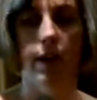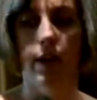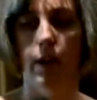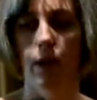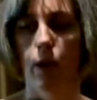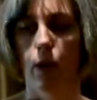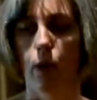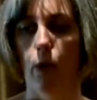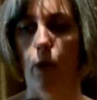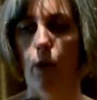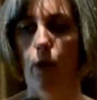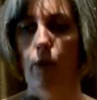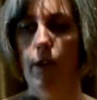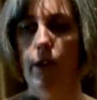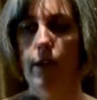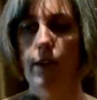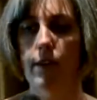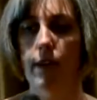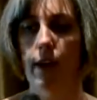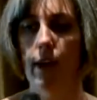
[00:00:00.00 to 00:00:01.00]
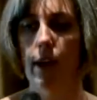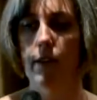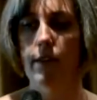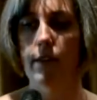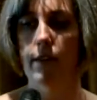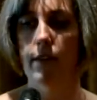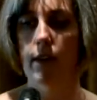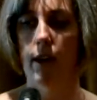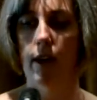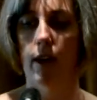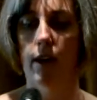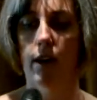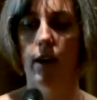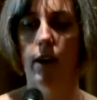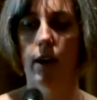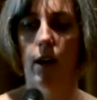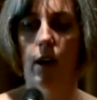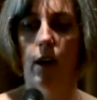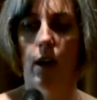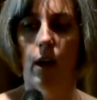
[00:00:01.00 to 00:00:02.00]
and all of these cases are